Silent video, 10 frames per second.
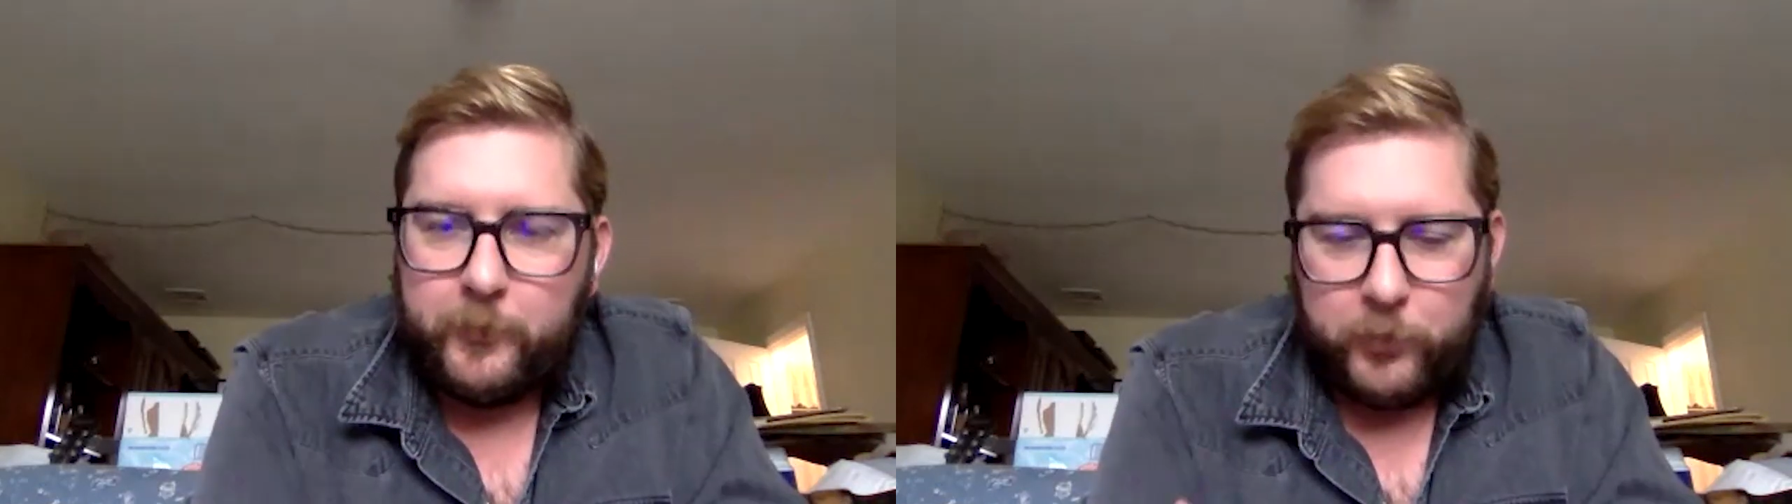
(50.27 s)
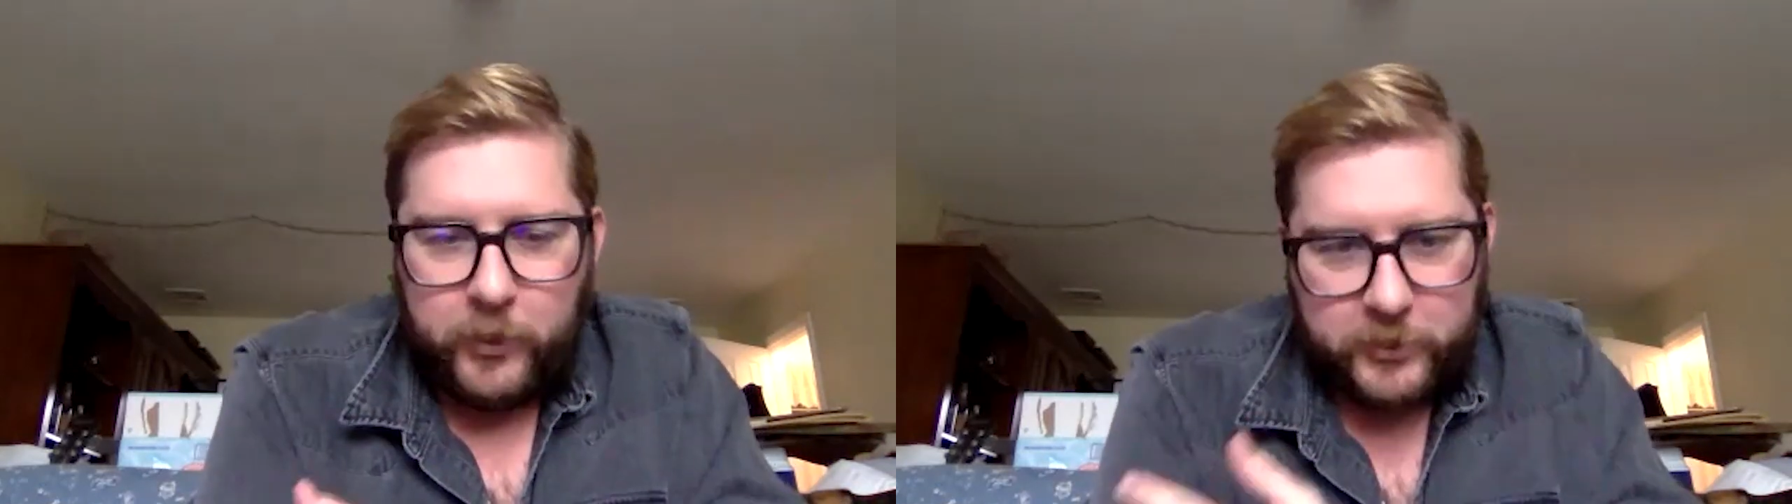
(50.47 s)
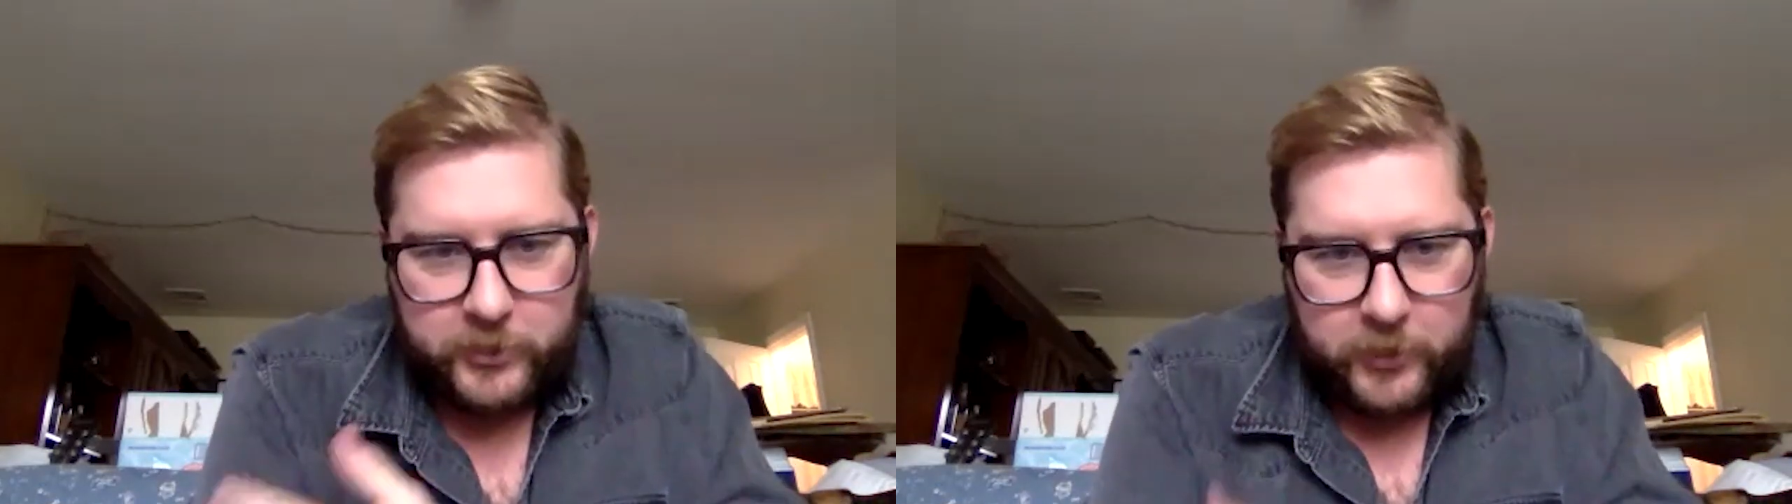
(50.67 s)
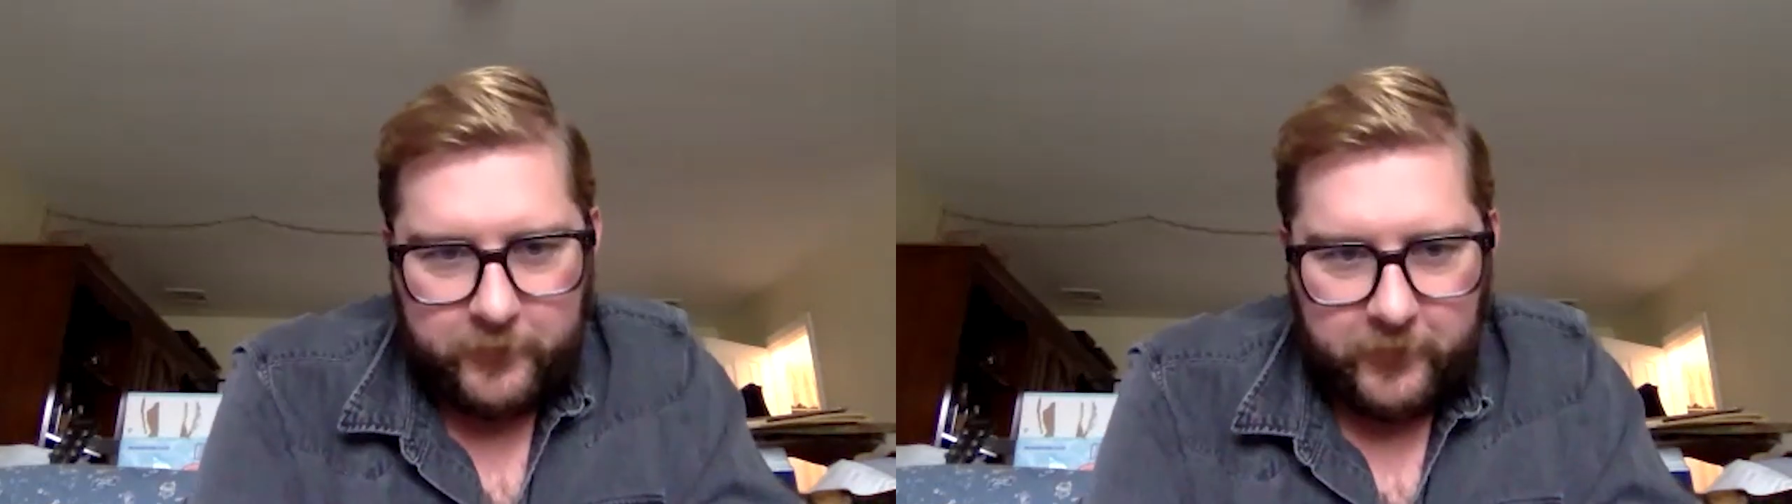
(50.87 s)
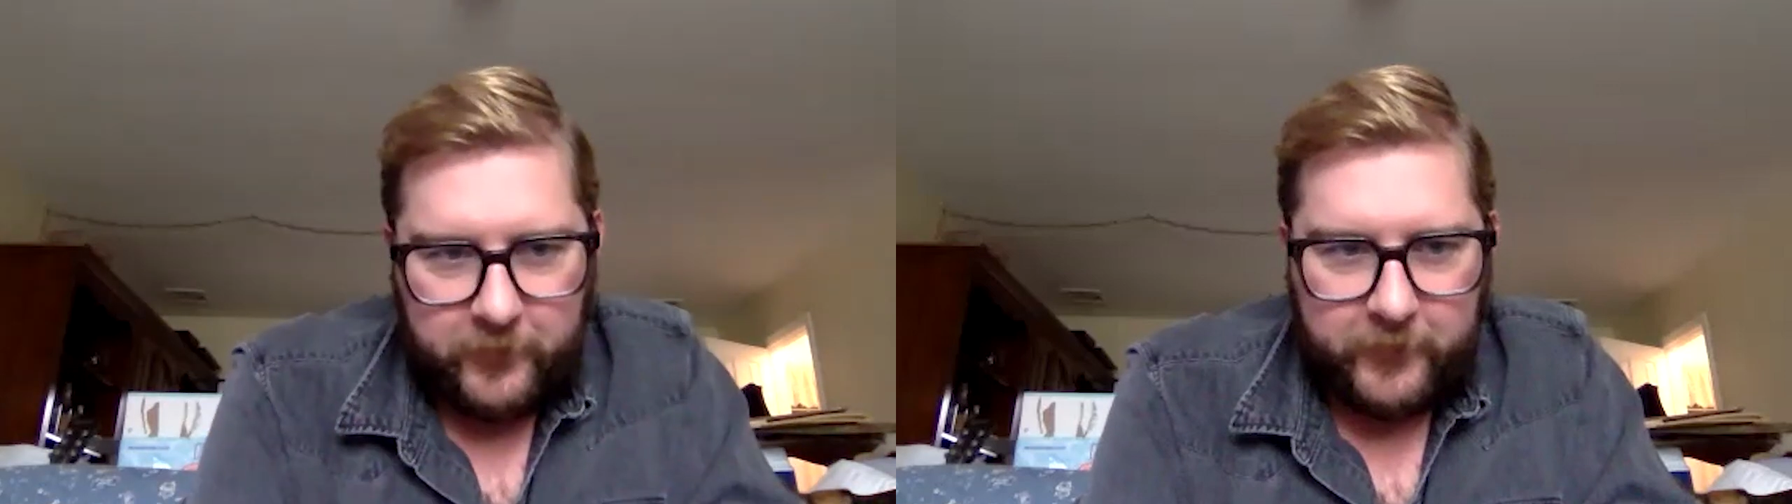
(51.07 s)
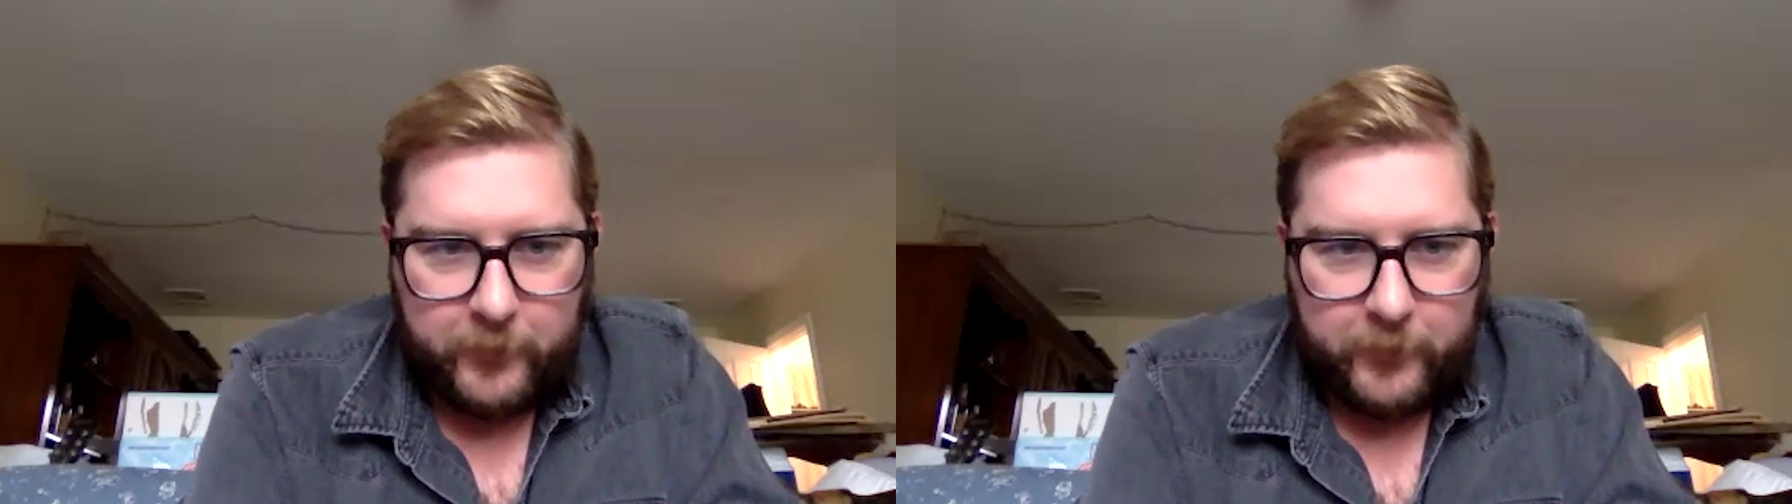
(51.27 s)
the production office